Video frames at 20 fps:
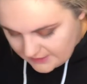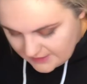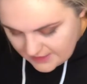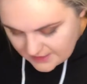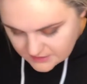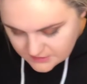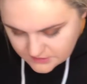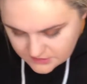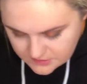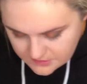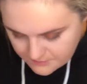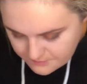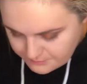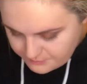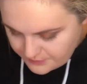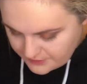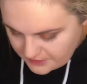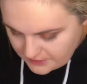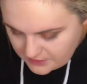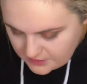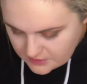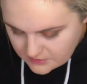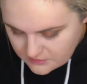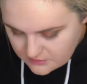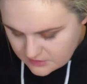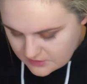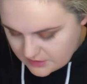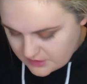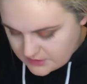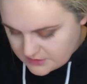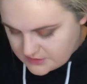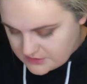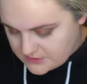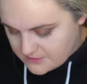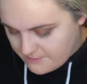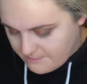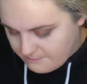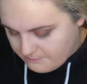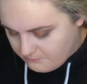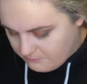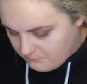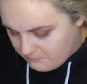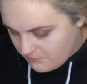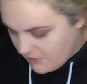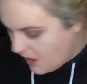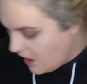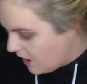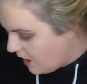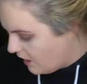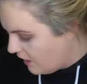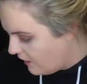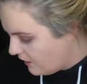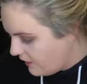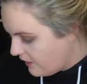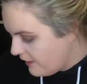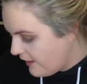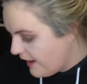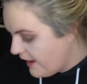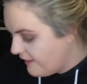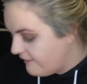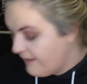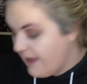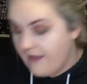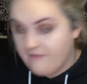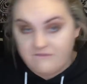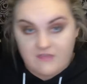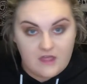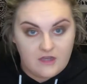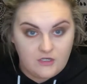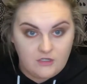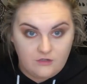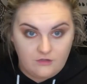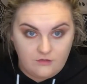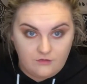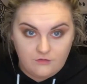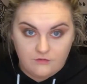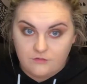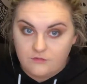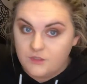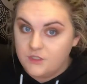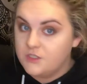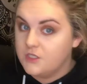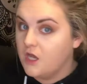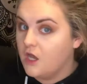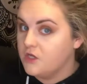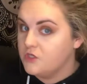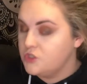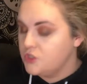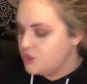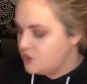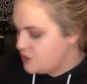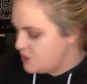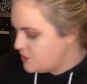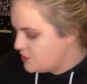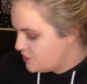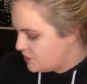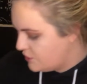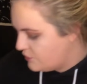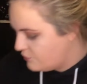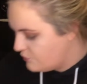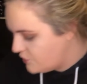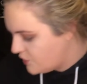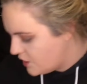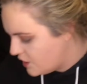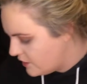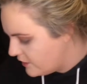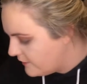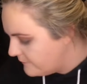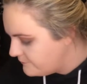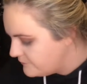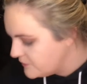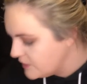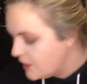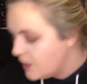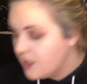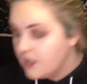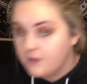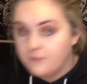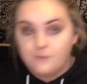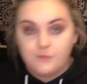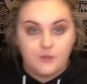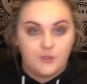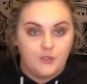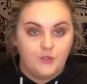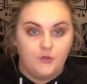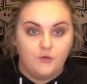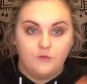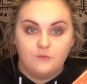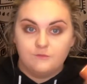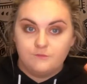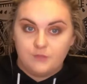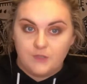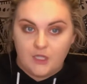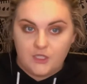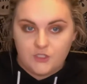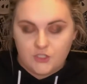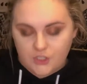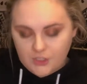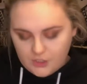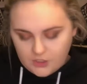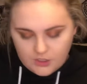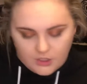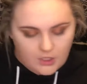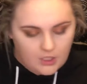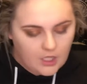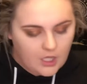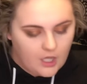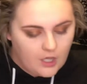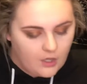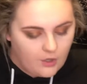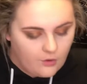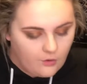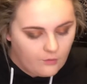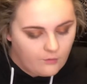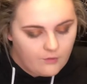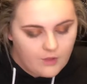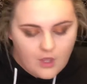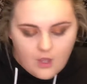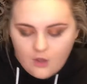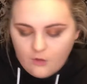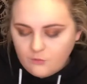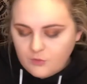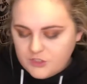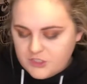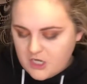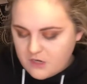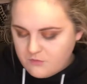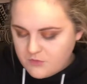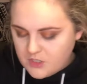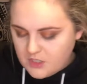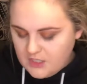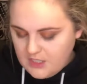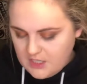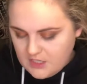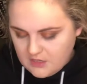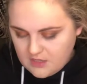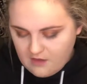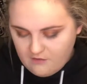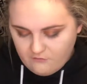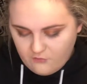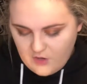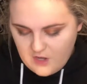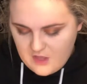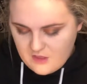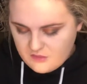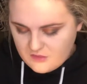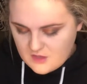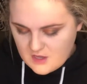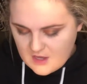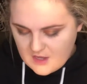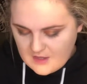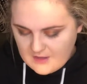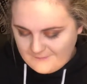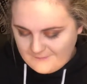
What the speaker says: let's beat this mug. I have that new Natasha Denona Bloom Blush and Glow, which I'm really in love with.